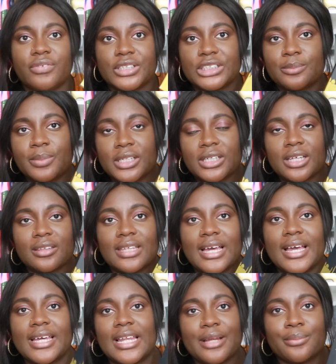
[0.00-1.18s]
first book
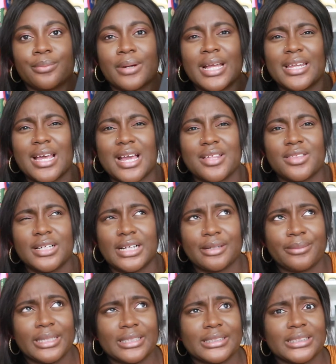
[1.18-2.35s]
that I read, I think I
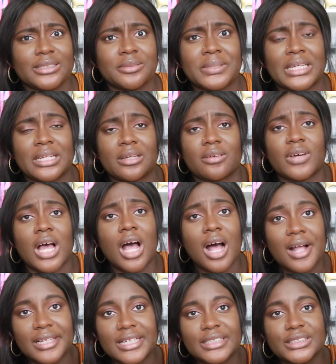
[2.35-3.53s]
read this in the beginning of
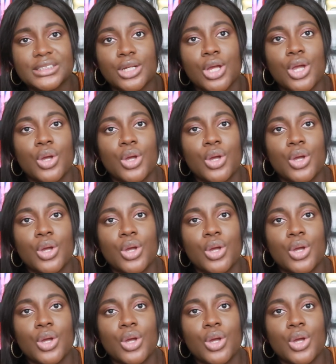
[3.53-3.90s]
August,